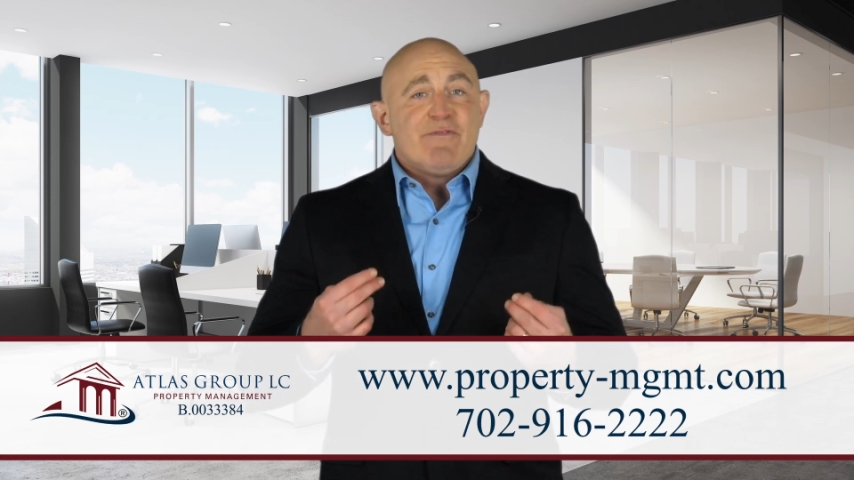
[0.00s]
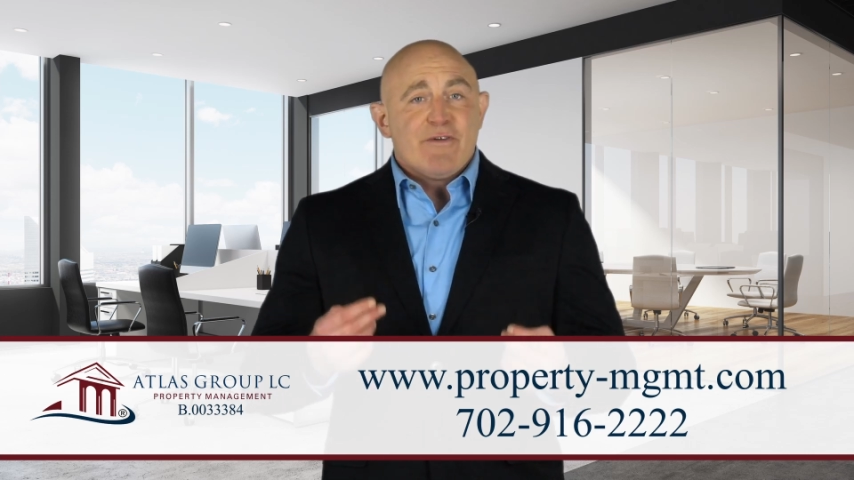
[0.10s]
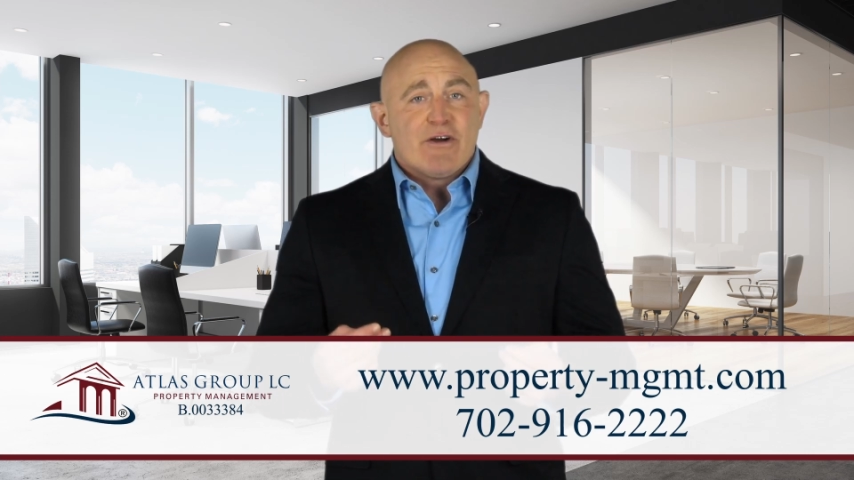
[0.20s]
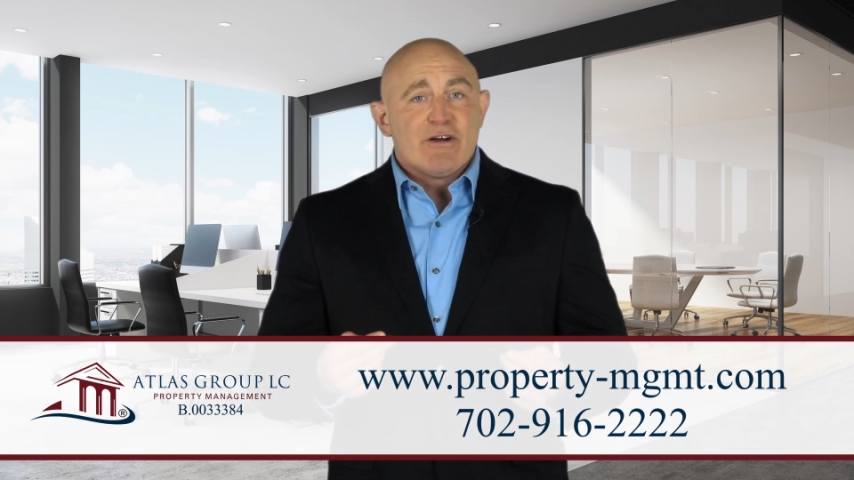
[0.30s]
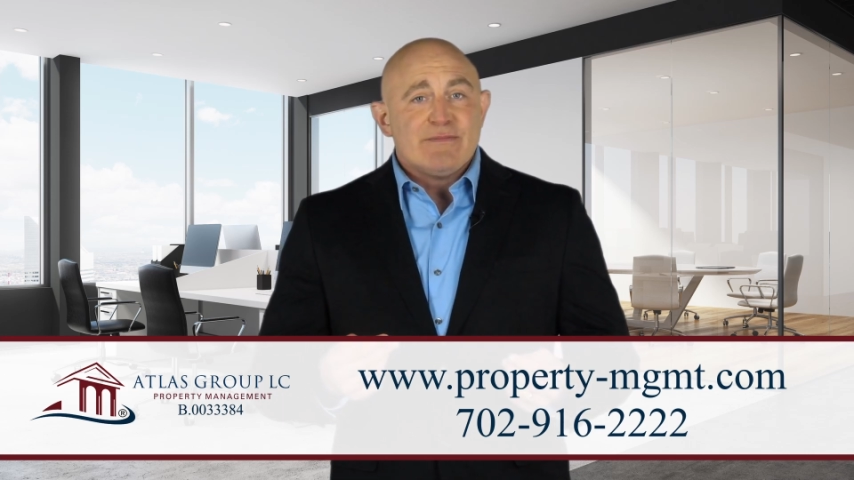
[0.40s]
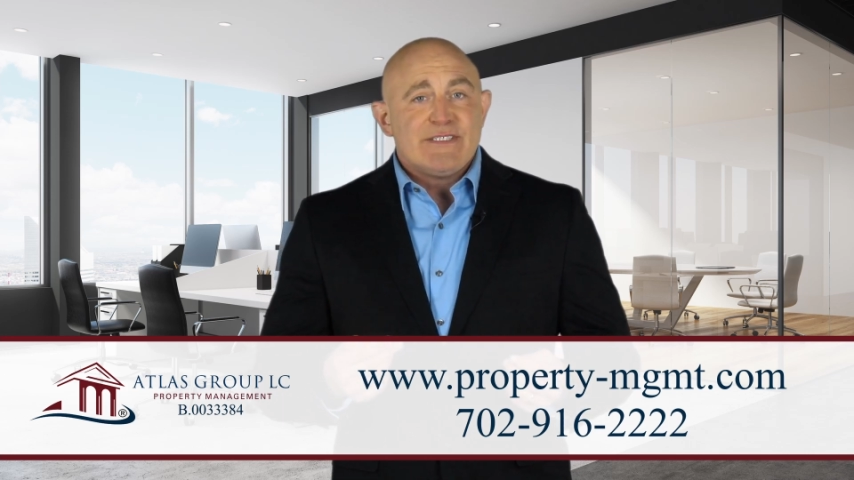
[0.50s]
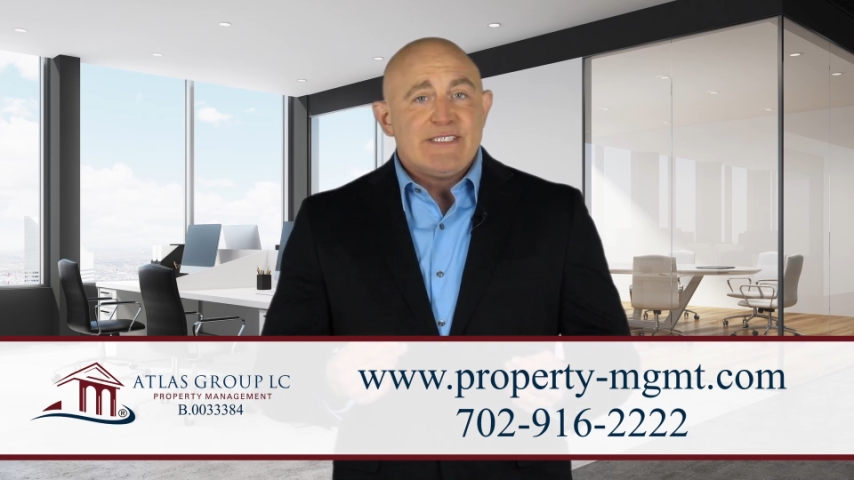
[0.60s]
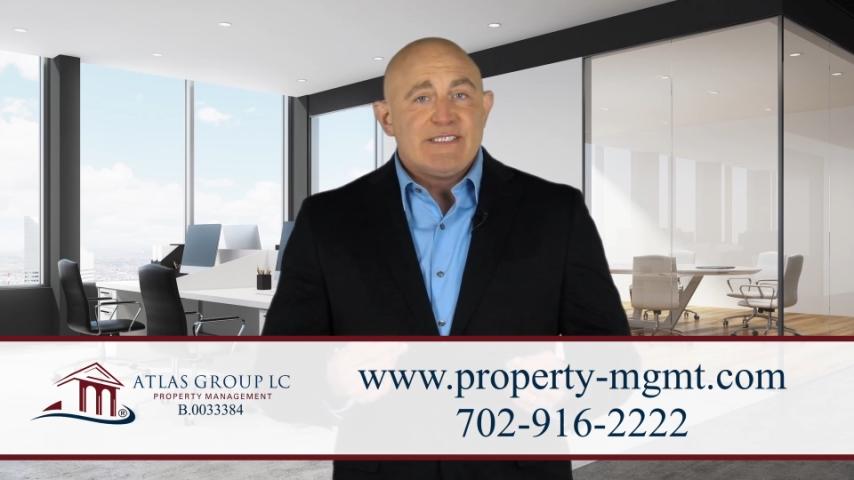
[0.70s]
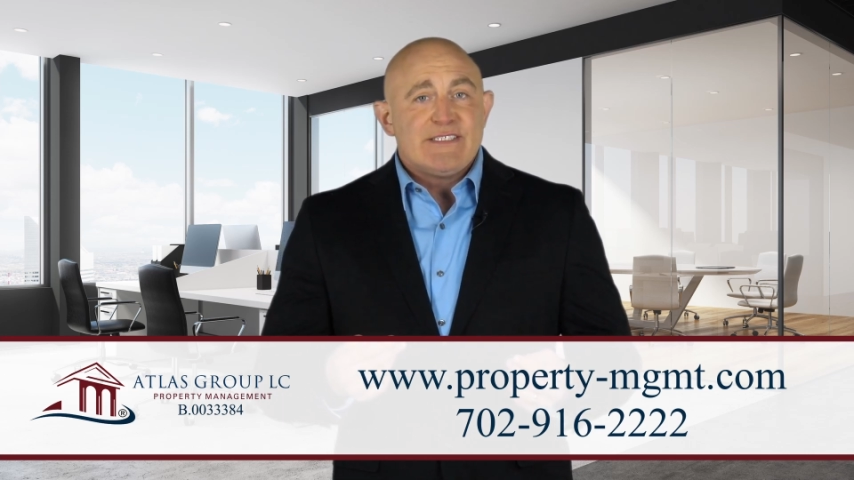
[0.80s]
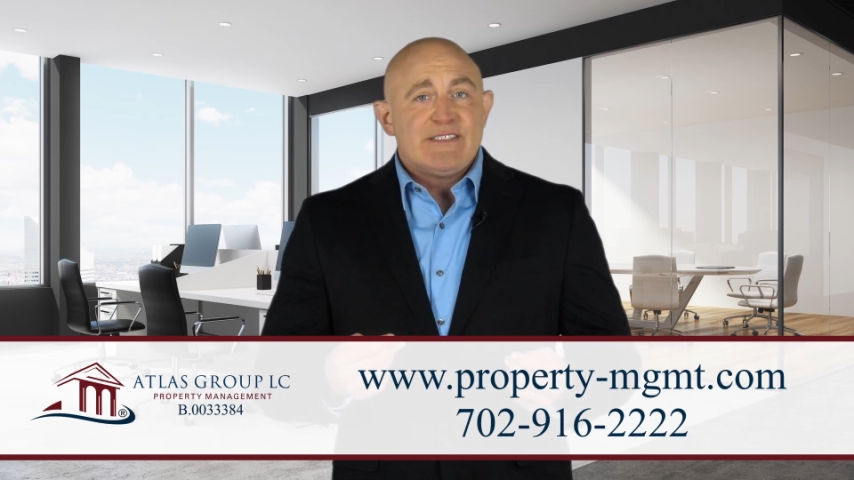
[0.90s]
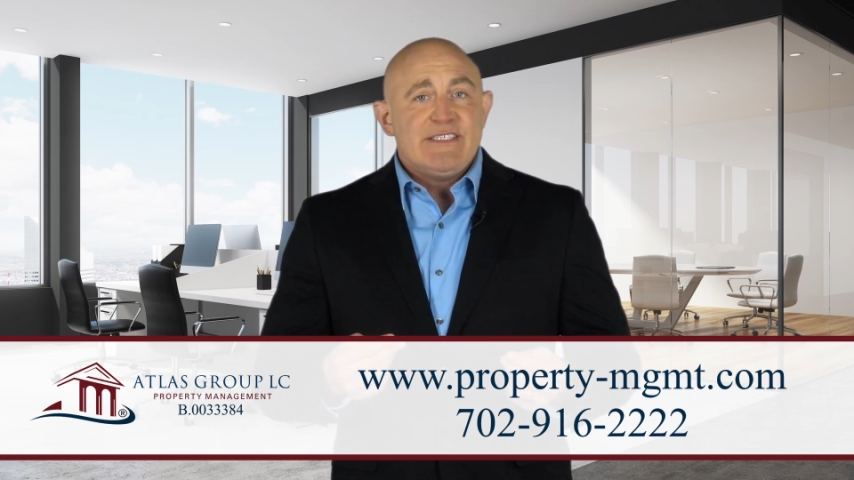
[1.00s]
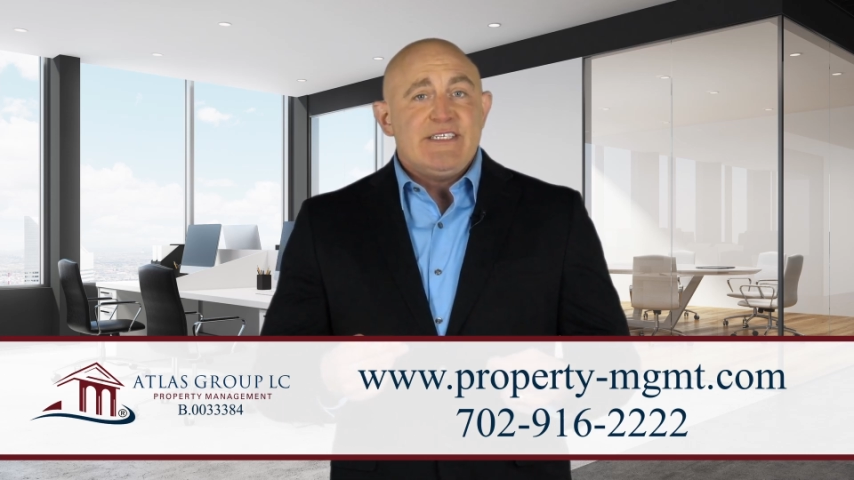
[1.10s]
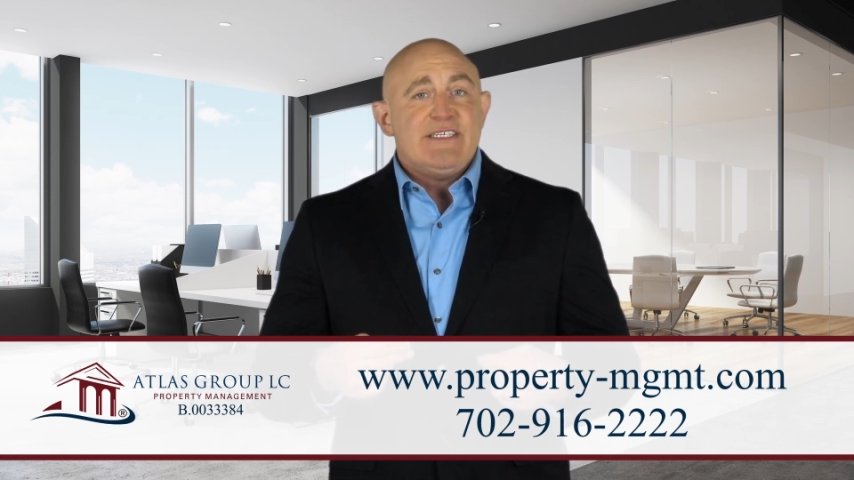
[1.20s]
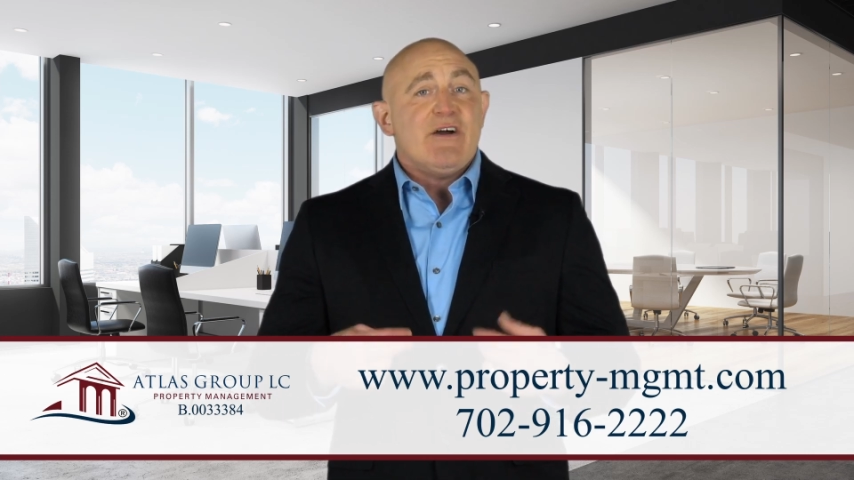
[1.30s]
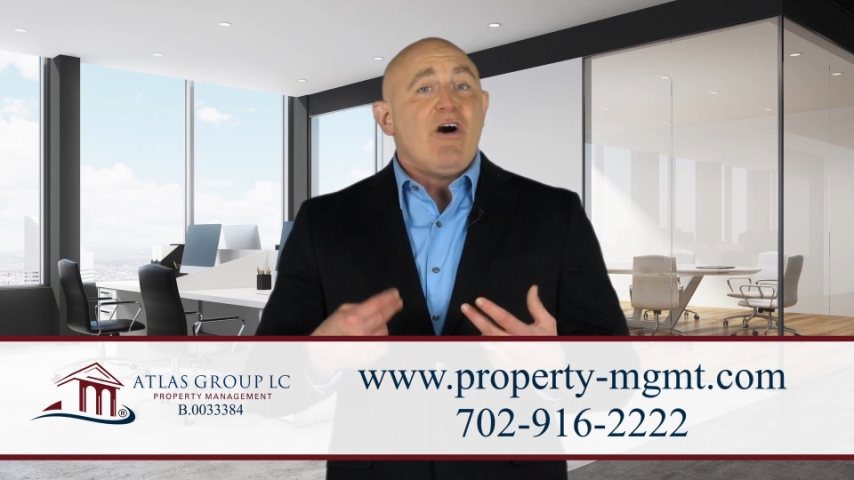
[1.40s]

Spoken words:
firms is the